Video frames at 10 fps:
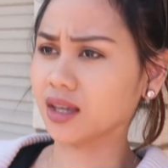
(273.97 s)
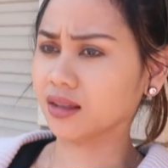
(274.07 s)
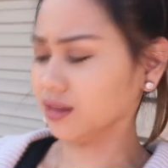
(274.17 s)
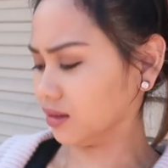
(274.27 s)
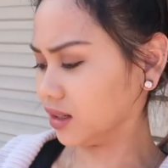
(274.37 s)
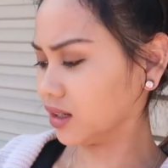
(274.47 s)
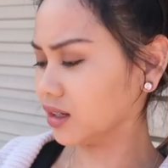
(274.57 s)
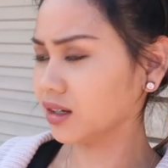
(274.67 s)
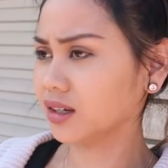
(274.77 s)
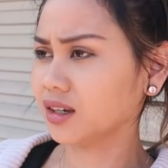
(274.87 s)
And
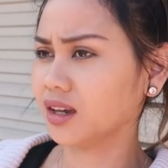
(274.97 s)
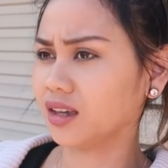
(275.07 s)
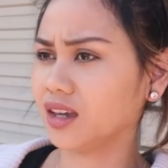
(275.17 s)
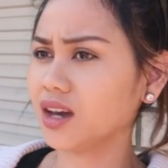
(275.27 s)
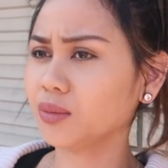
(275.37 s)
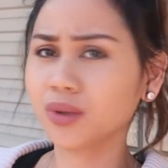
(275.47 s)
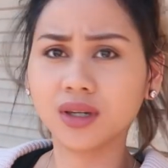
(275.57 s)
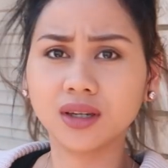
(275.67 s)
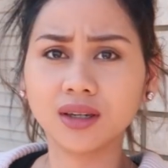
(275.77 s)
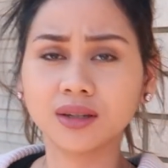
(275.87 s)
yeah,
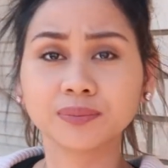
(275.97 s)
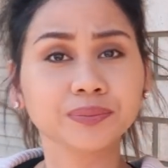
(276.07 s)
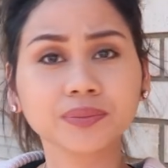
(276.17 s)
we're